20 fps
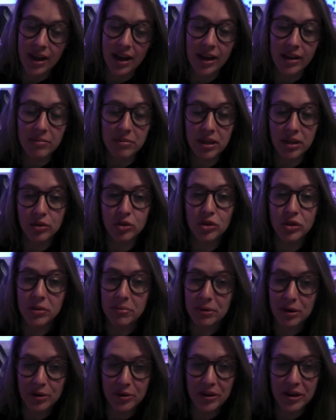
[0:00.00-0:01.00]
I'm the Tree
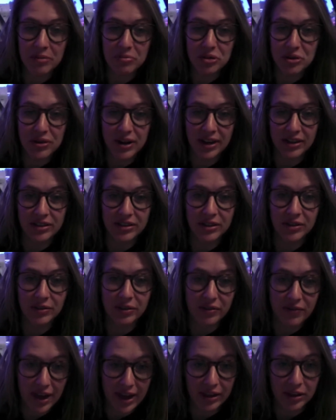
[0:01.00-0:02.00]
Program Director
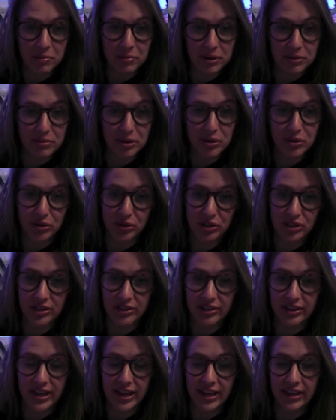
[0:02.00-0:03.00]
for Valley Permaculture
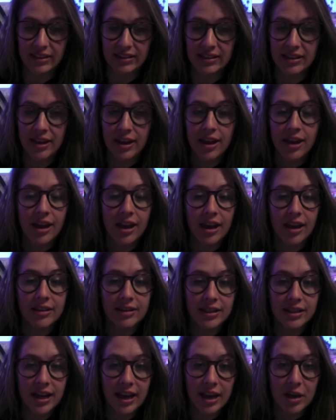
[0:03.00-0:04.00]
Alliance, and
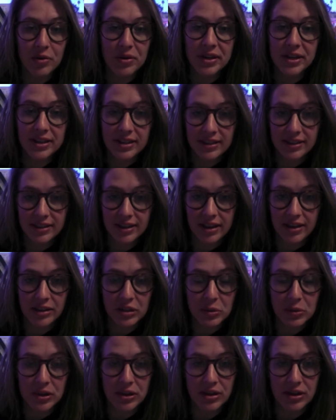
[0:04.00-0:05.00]
today I want to
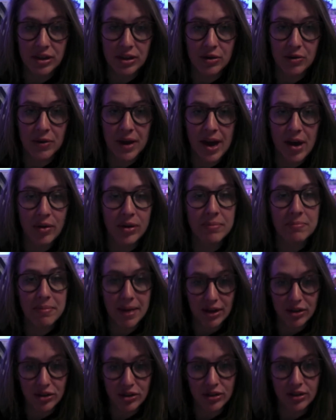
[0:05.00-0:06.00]
discuss with you how to
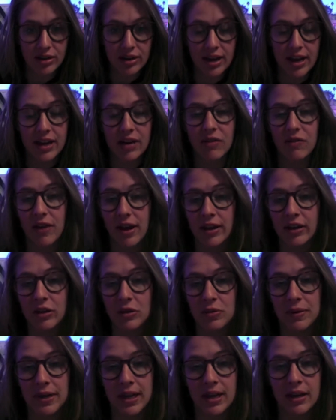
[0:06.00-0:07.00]
measure and
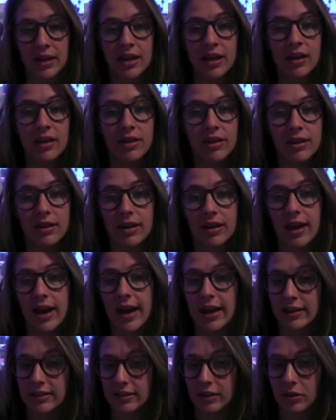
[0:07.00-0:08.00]
evaluate the
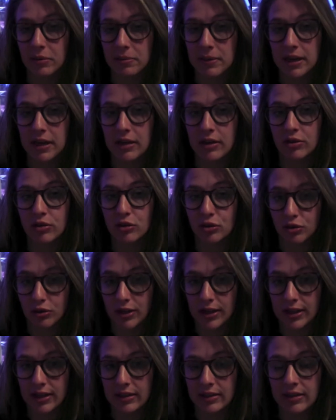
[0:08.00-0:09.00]
SRP
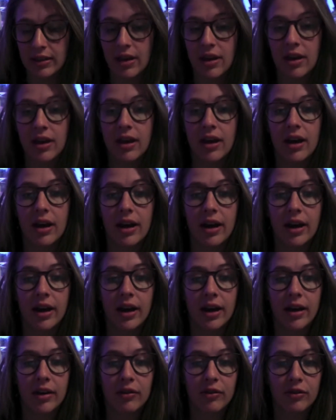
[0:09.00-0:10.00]
trees
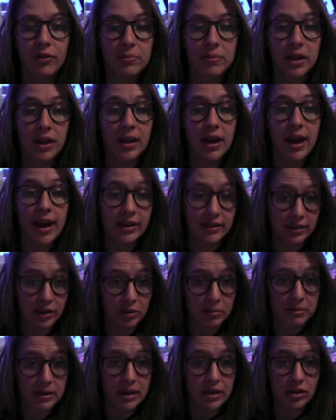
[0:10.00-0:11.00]
from the
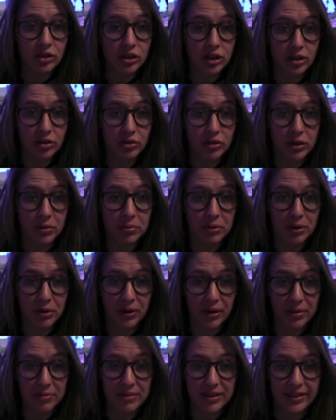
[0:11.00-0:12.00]
SRP Shade Tree
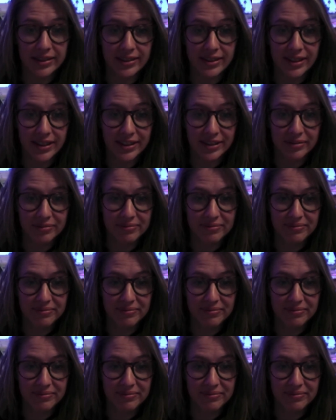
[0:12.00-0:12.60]
Program this year.